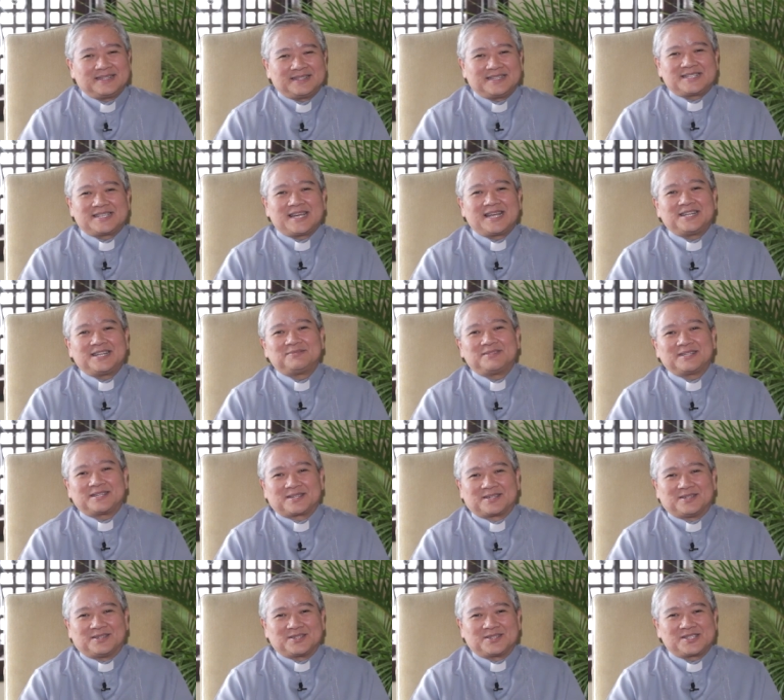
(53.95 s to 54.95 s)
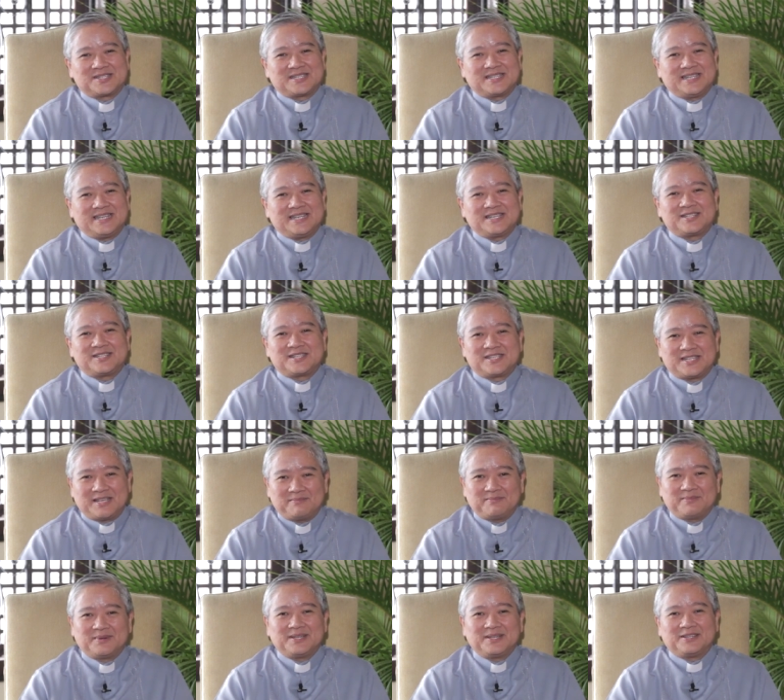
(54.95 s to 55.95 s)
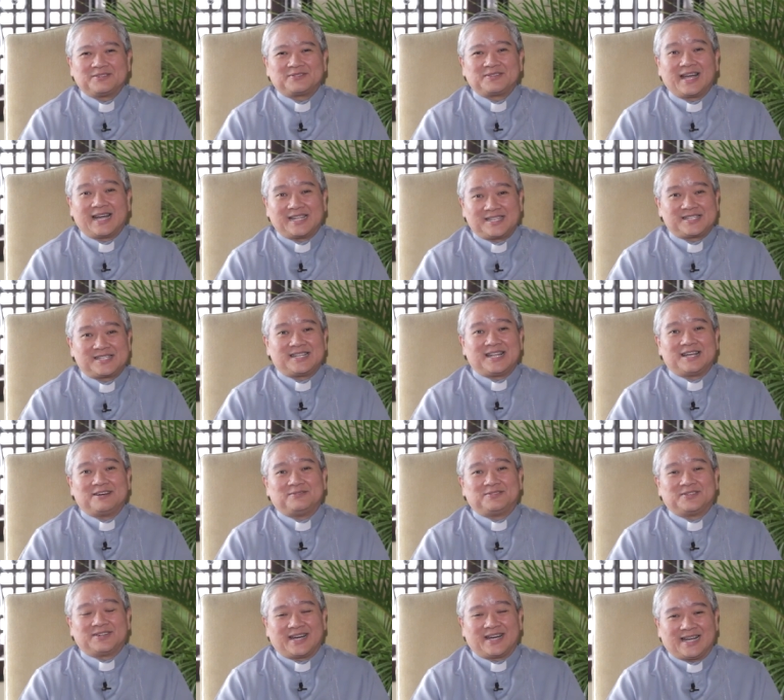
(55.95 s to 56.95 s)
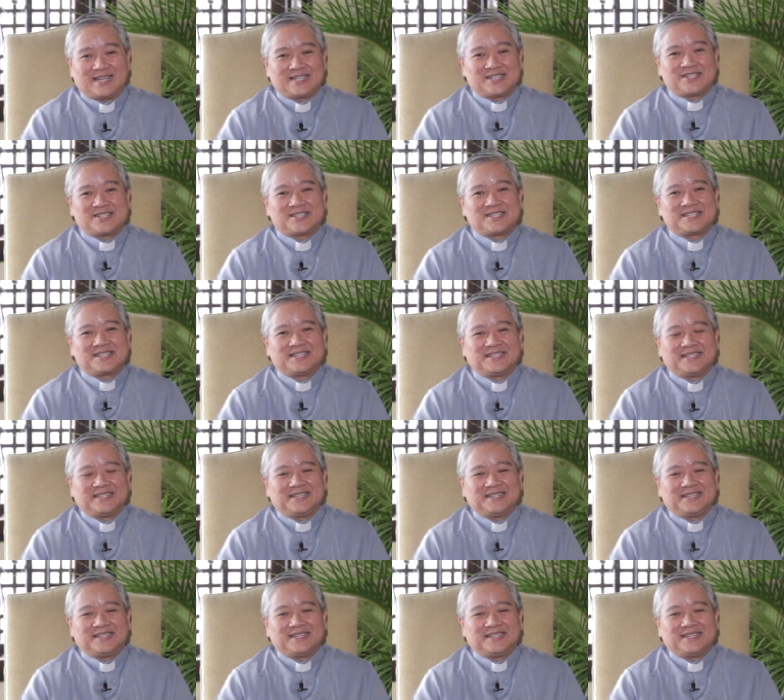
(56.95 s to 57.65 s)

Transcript: The sign of the cross is the symbol of God's love for us.